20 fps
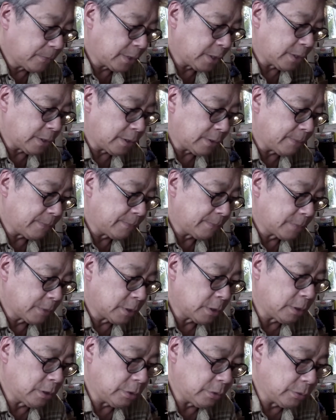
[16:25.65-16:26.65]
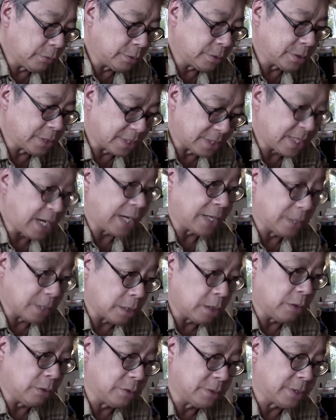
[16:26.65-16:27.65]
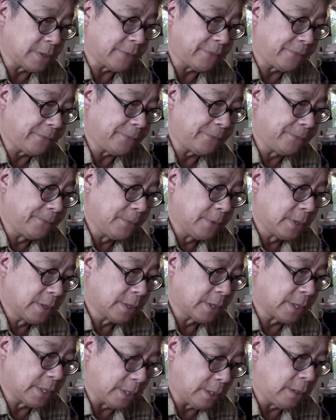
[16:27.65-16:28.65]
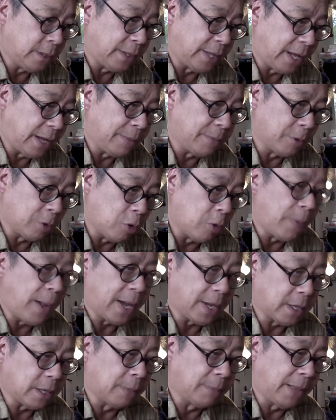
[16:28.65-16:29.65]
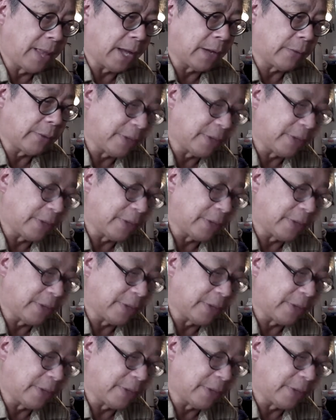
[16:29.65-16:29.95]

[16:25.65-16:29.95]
um, closed, decided to close the color lab and go back into black